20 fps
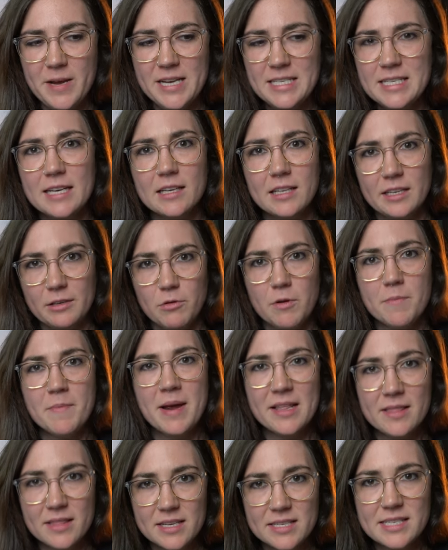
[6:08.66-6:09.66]
basically
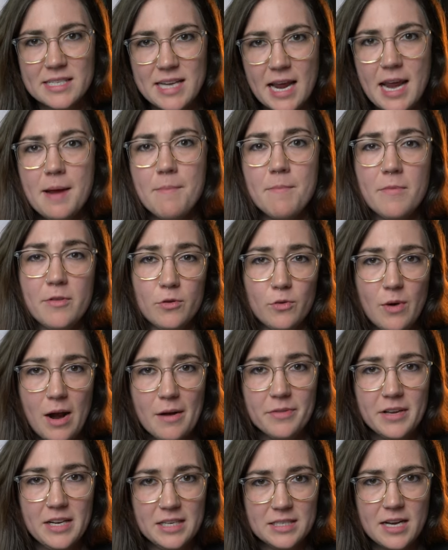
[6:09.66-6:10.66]
remained the same
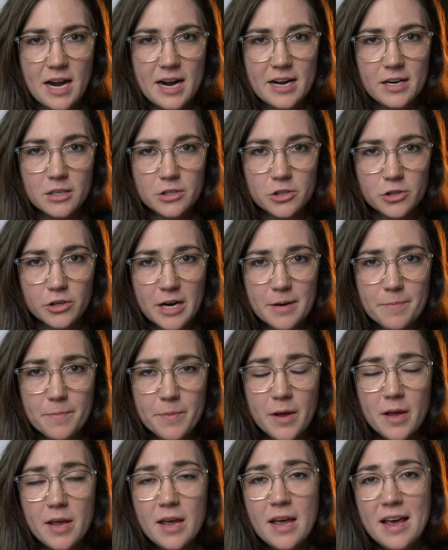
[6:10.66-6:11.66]
throughout the entire
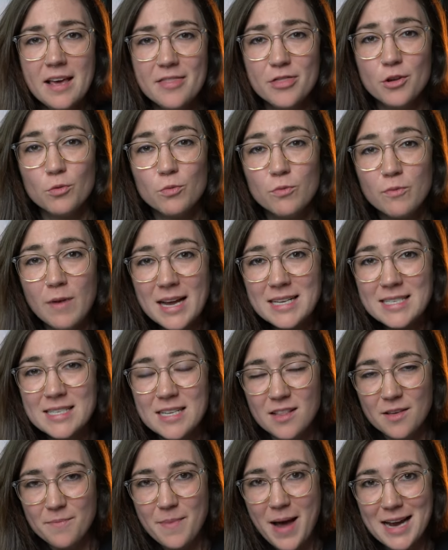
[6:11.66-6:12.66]
trip. The rest
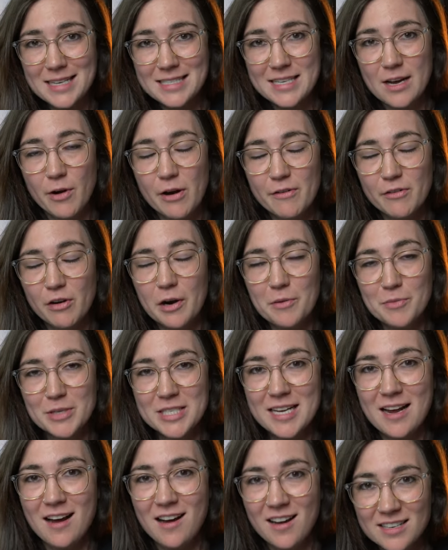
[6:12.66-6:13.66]
of the bags, however, I
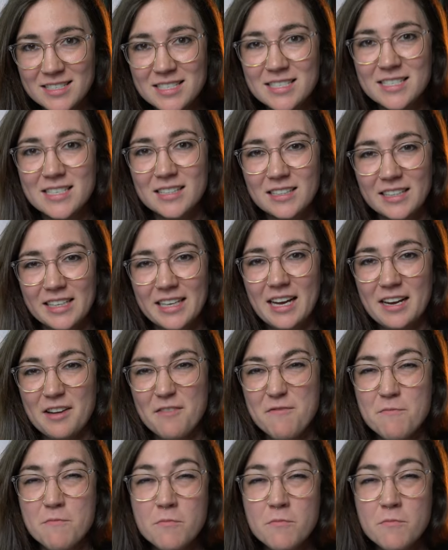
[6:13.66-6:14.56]
was constantly kind of